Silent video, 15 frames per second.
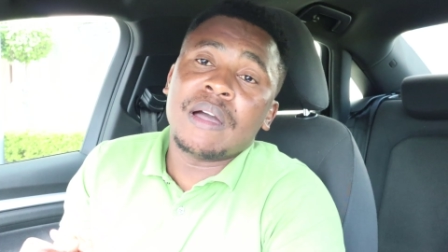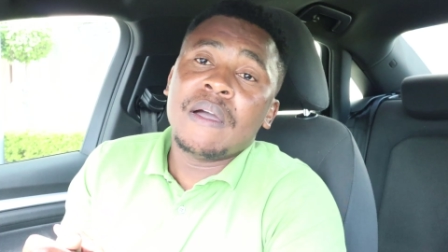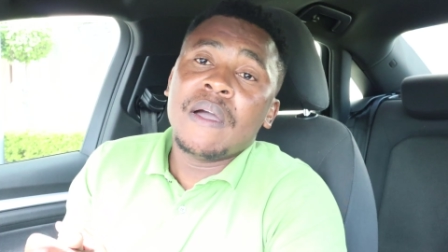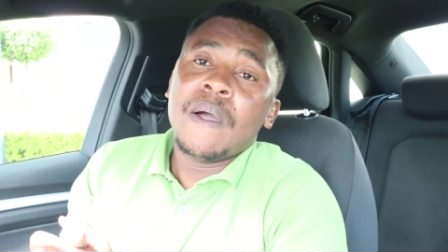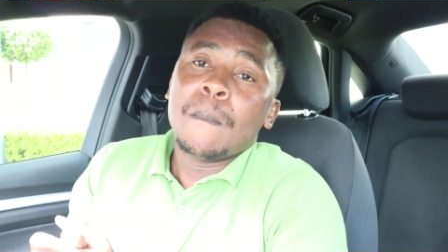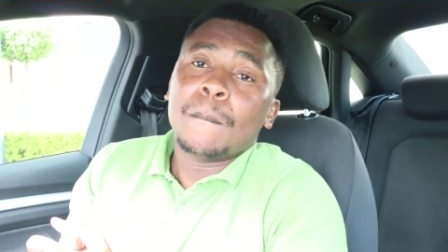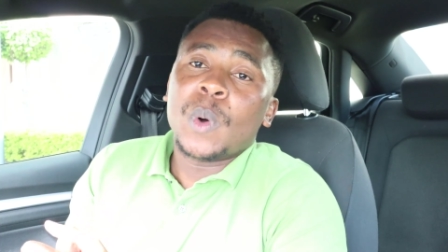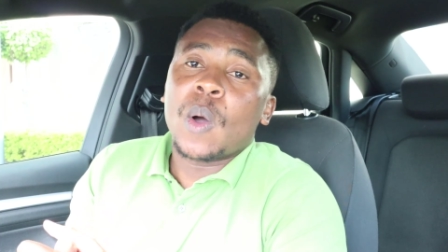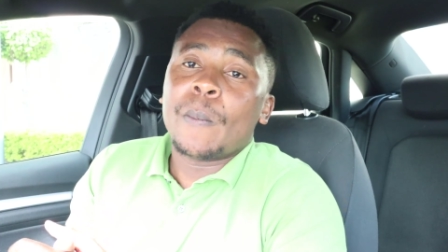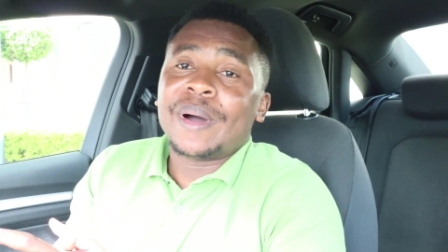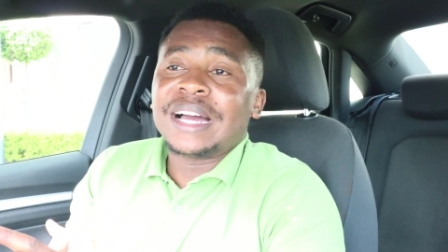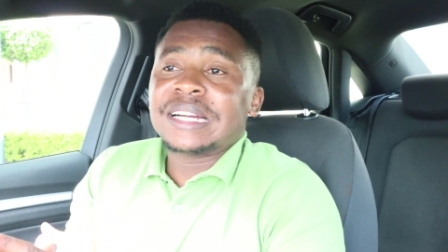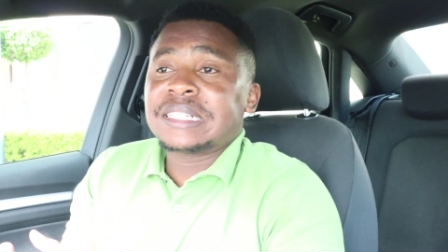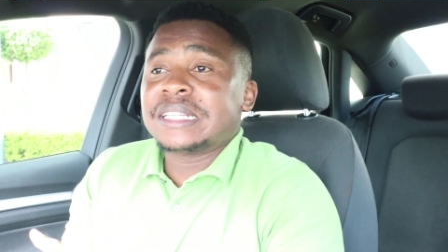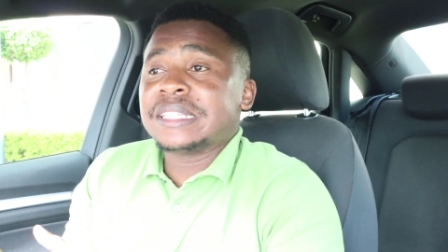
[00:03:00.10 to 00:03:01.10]
uh, more
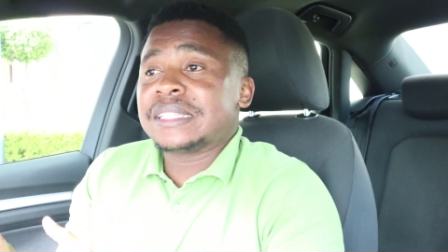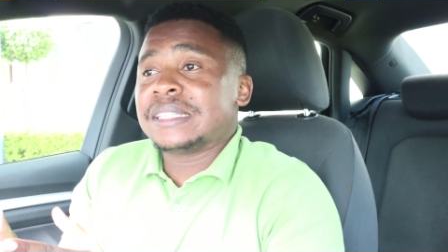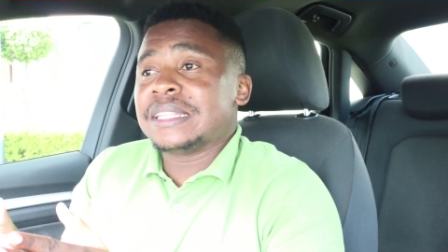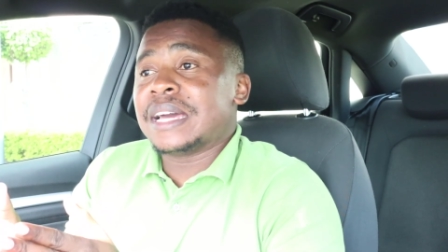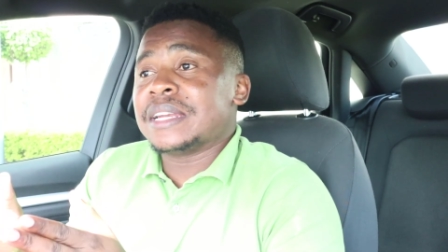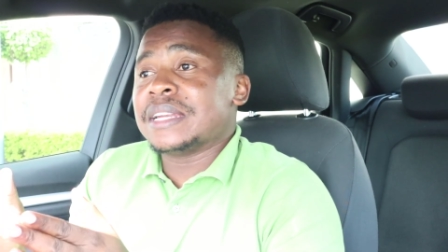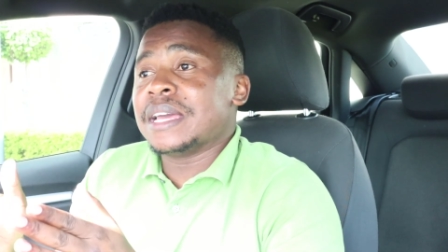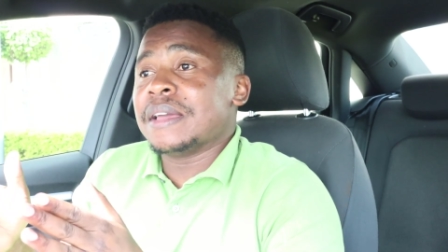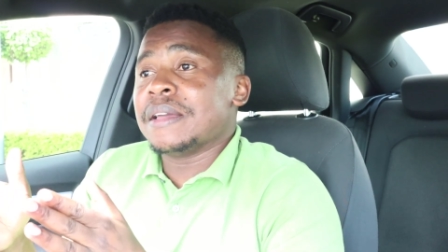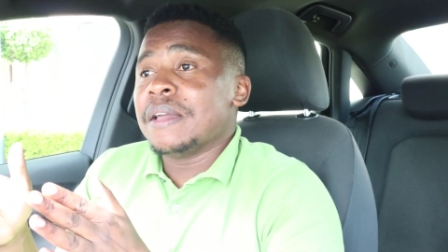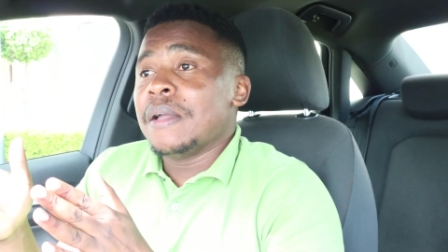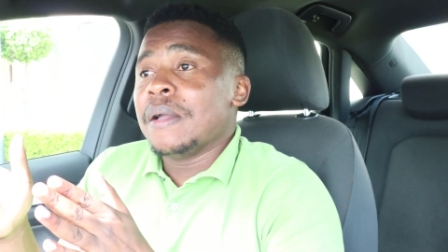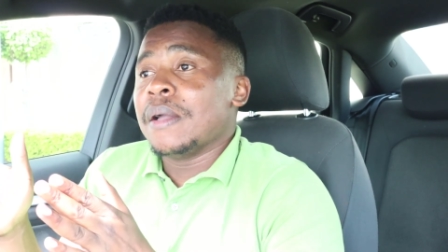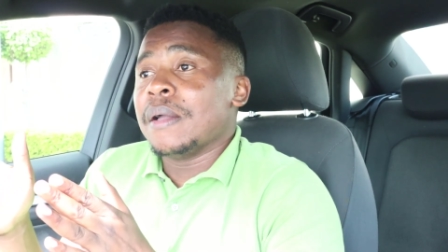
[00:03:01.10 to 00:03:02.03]
patents than uh,